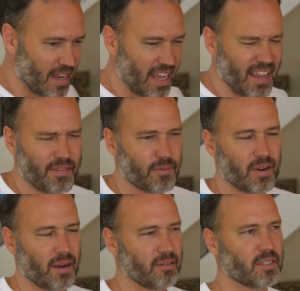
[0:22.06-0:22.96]
even when
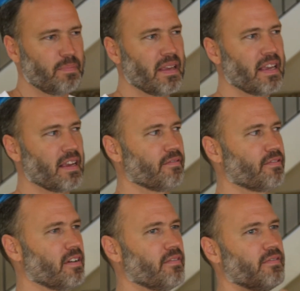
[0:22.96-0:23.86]
I was speaking in
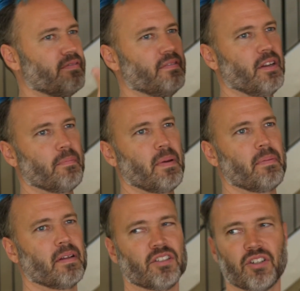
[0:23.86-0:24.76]
front of
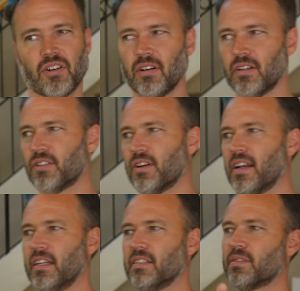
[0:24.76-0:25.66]
people at church or
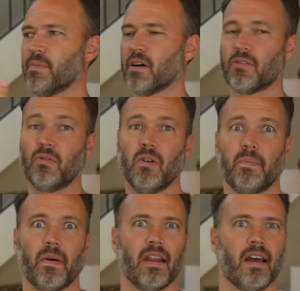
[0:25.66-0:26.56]
any small
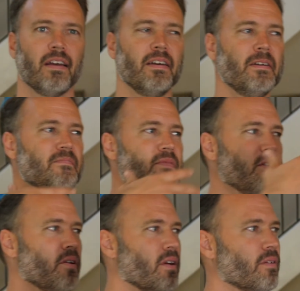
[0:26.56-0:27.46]
group at a
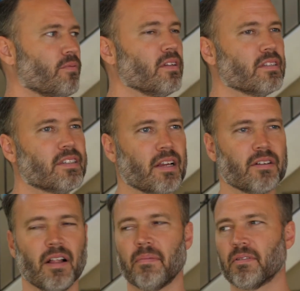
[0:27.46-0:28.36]
real estate
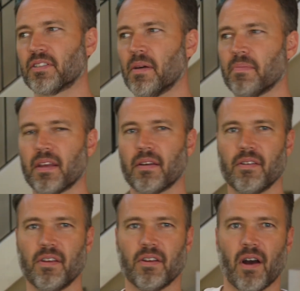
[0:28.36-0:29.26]
club or
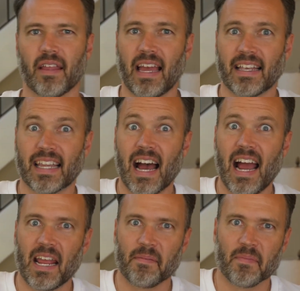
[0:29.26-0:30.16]
something, at that
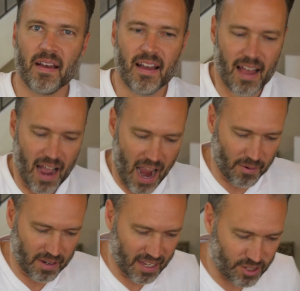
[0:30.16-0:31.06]
time, I
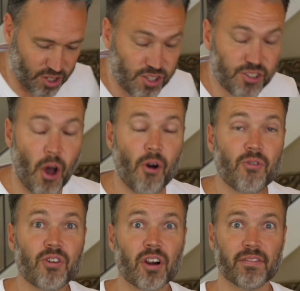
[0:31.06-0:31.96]
would get so
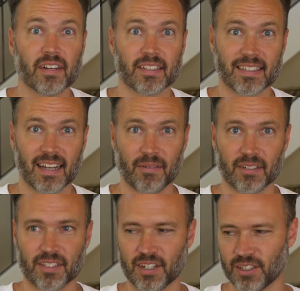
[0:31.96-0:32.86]
nervous that I
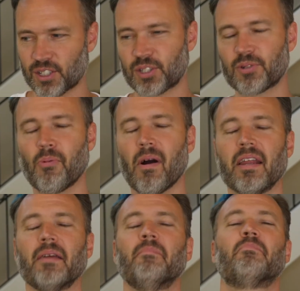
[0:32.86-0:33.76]
would start
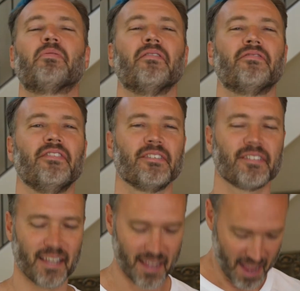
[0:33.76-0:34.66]
sweating
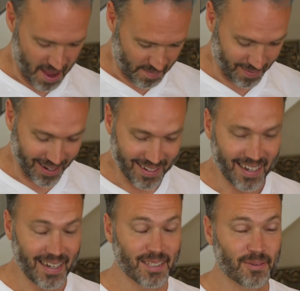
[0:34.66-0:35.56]
profusely. My
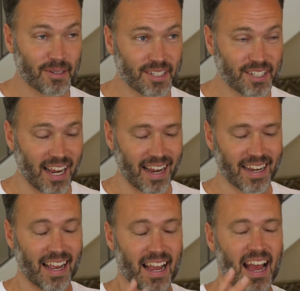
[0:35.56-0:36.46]
knees would shake,